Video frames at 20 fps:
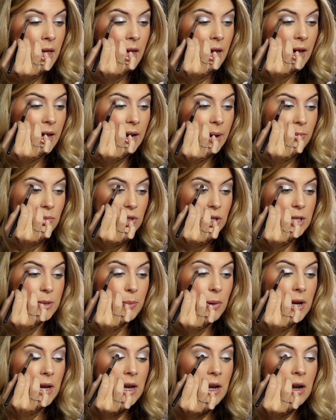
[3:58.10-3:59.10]
And I'm just
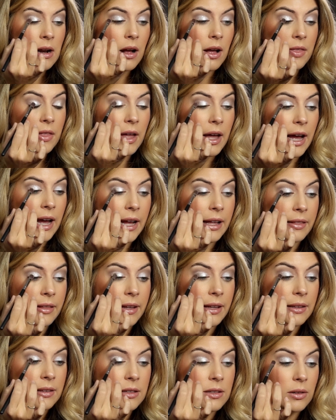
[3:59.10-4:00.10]
putting it on the
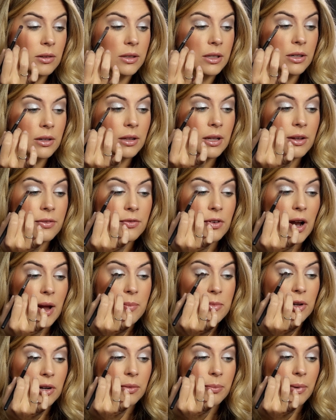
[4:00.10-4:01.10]
eyelid. So literally
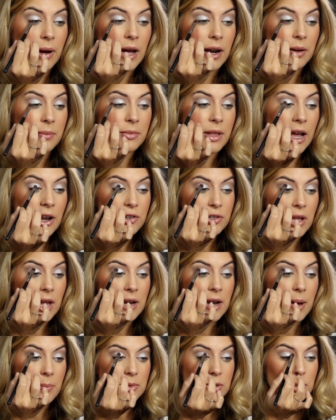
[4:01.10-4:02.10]
from your bottom lash
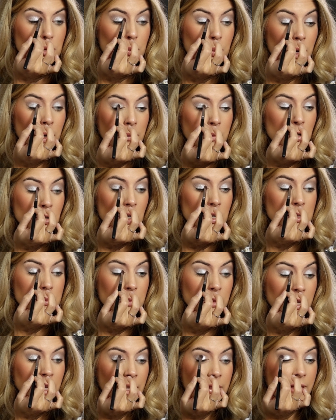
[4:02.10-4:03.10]
line up to where we just
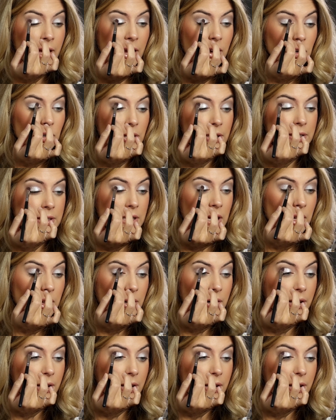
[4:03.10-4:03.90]
laid that crease color